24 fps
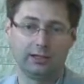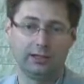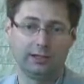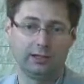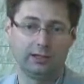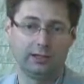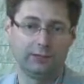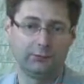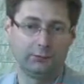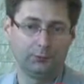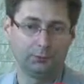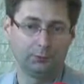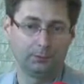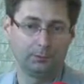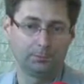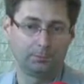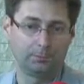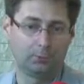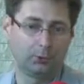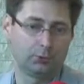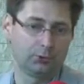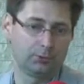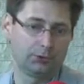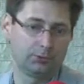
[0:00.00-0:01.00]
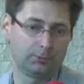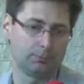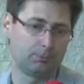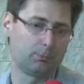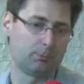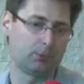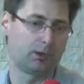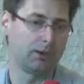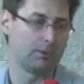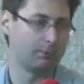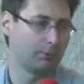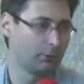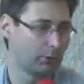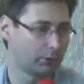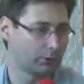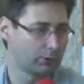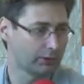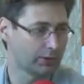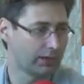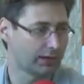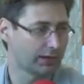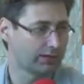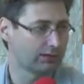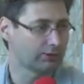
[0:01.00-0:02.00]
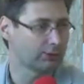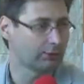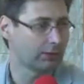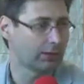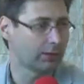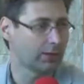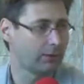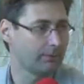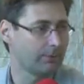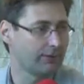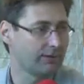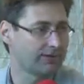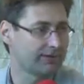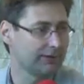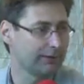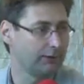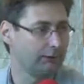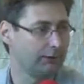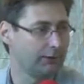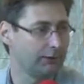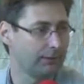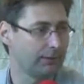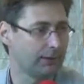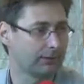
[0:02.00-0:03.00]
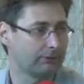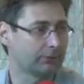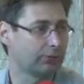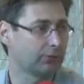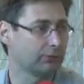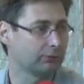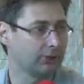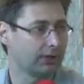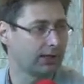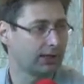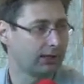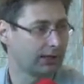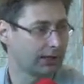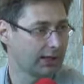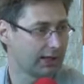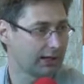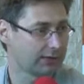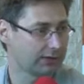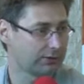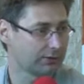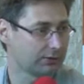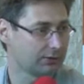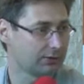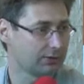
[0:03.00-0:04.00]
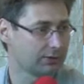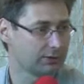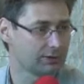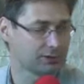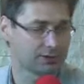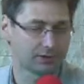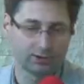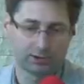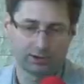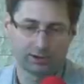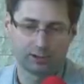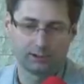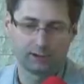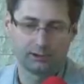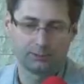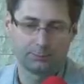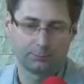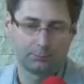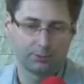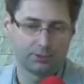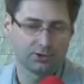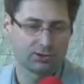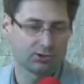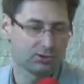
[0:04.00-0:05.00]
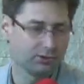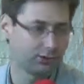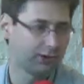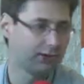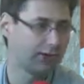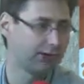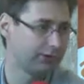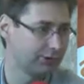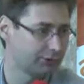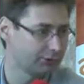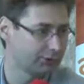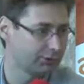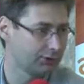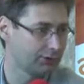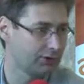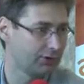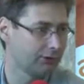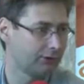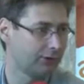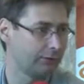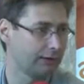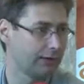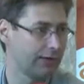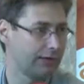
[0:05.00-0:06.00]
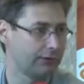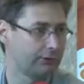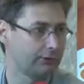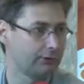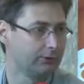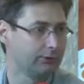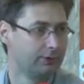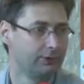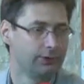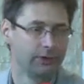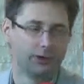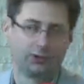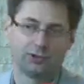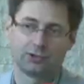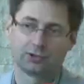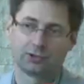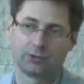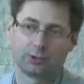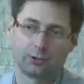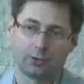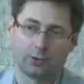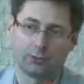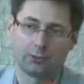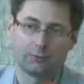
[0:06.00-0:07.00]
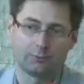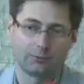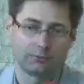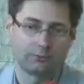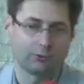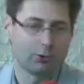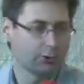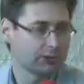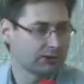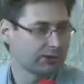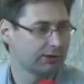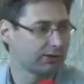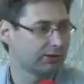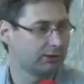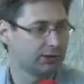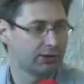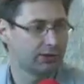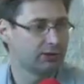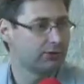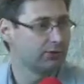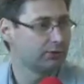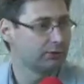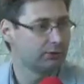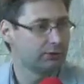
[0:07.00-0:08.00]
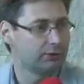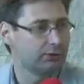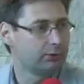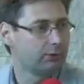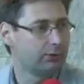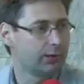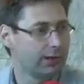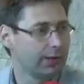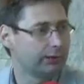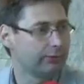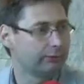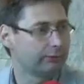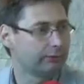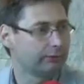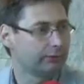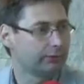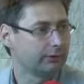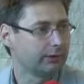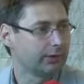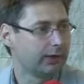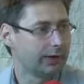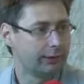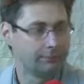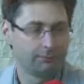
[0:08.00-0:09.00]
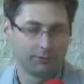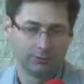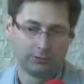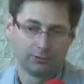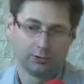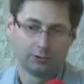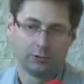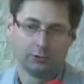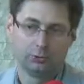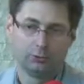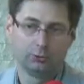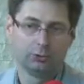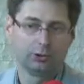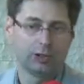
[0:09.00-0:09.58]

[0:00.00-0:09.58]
if you put more extra comments and feedback from the other customers, it brings you additional value. So those are the things you need to have. I mean, you